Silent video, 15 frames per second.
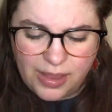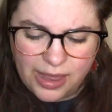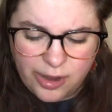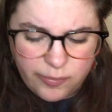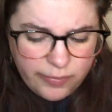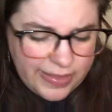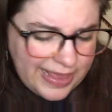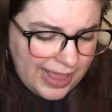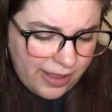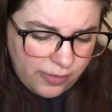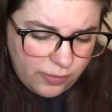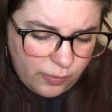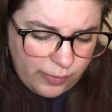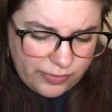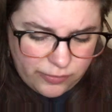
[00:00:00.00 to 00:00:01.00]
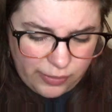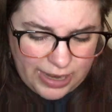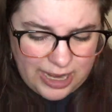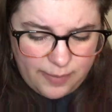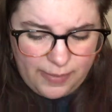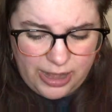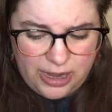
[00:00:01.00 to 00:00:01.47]
I don't really get what's
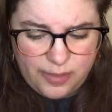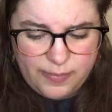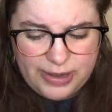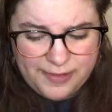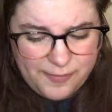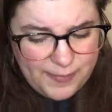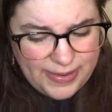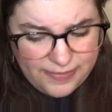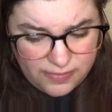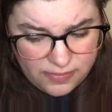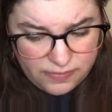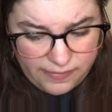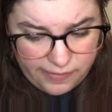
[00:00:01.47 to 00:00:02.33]
great about it, but it's Macy's